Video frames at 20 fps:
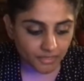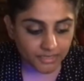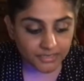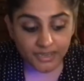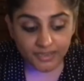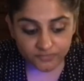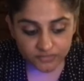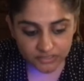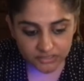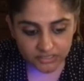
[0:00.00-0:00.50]

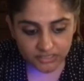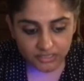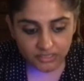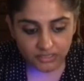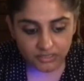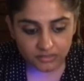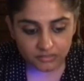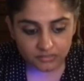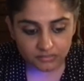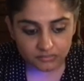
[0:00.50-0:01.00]
And I've
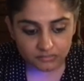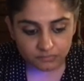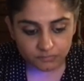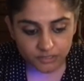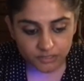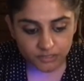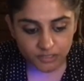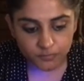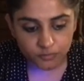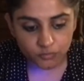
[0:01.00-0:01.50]
seen
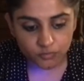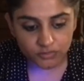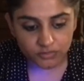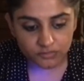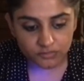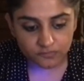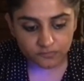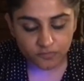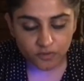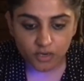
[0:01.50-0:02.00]
people
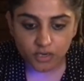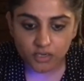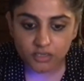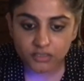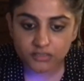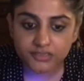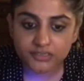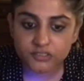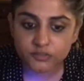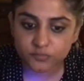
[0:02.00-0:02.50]
with
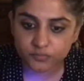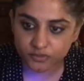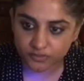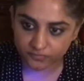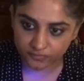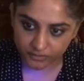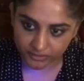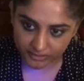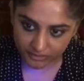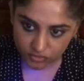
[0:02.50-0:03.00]
far less
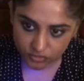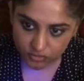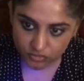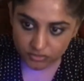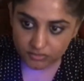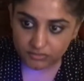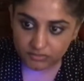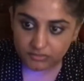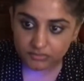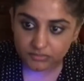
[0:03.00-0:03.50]

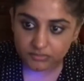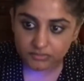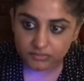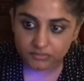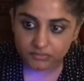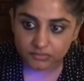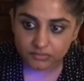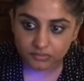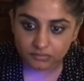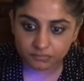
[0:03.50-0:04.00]
privilege
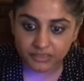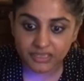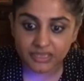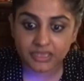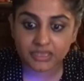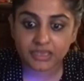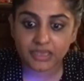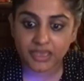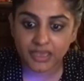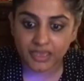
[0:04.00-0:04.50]

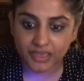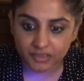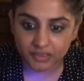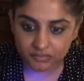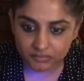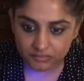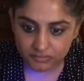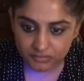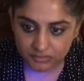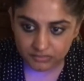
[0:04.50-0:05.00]
being
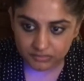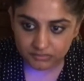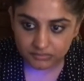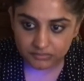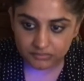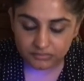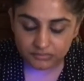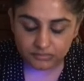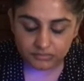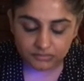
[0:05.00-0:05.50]
held
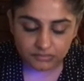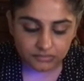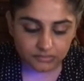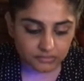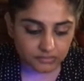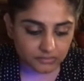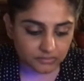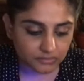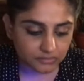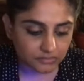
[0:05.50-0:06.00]

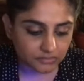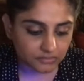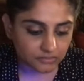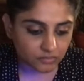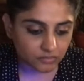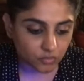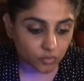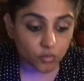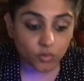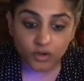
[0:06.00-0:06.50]

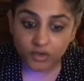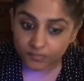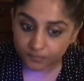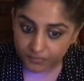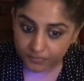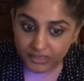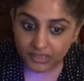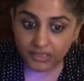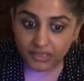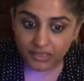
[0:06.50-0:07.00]
or
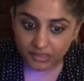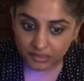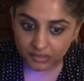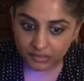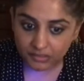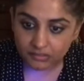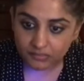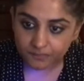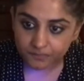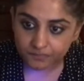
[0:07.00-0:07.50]

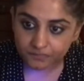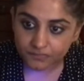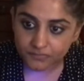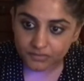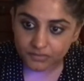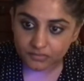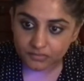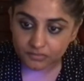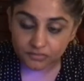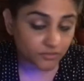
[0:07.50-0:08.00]

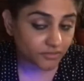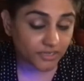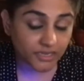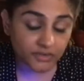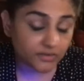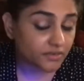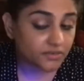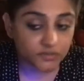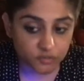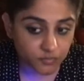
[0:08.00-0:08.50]
their
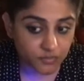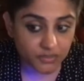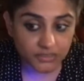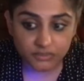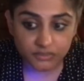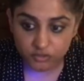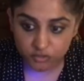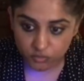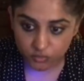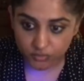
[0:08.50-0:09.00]
careers
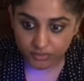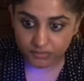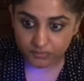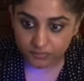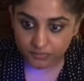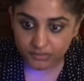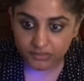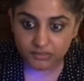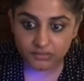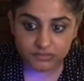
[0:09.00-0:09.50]
being destroyed,
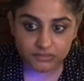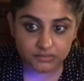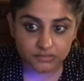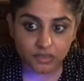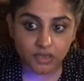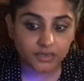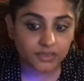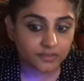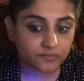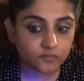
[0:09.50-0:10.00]
because
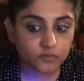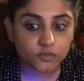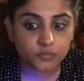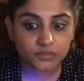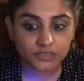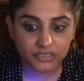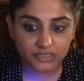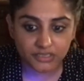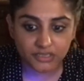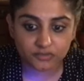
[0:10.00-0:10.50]
not
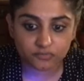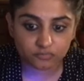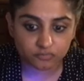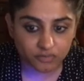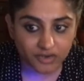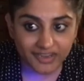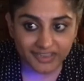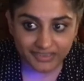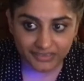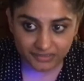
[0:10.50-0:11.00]
everybody can
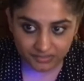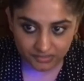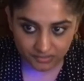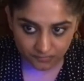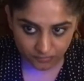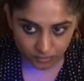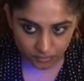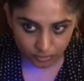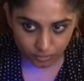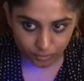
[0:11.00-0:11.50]
write.
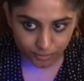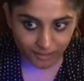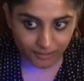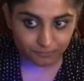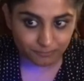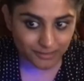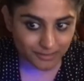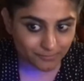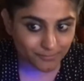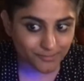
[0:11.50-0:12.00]
If you look
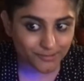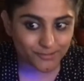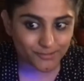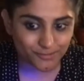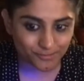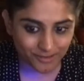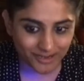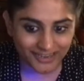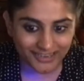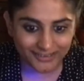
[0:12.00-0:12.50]
at people
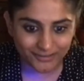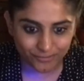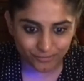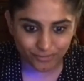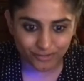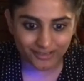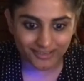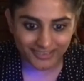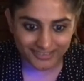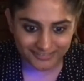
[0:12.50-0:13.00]
who write,
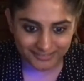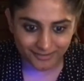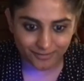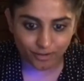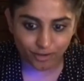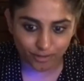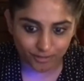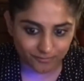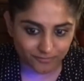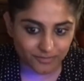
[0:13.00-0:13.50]
you realize that
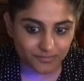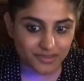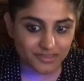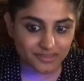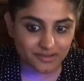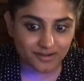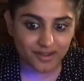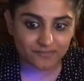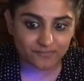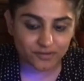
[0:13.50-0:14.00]
all of them
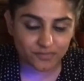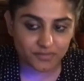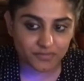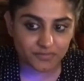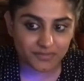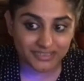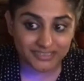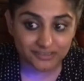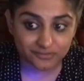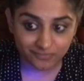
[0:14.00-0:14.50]
either come from
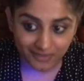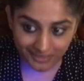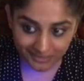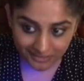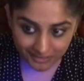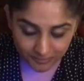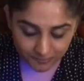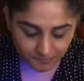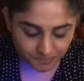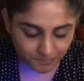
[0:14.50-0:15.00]
immense
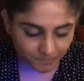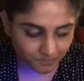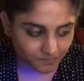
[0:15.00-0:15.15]
wealth,